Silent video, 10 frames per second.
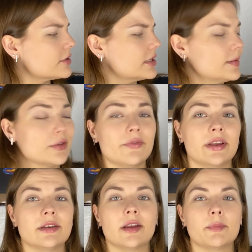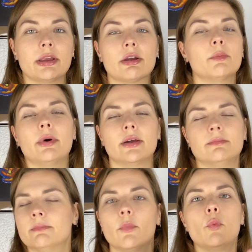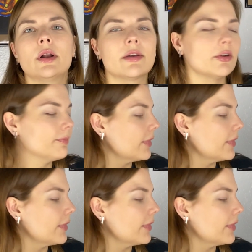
seemed to have ended up here, but whatever.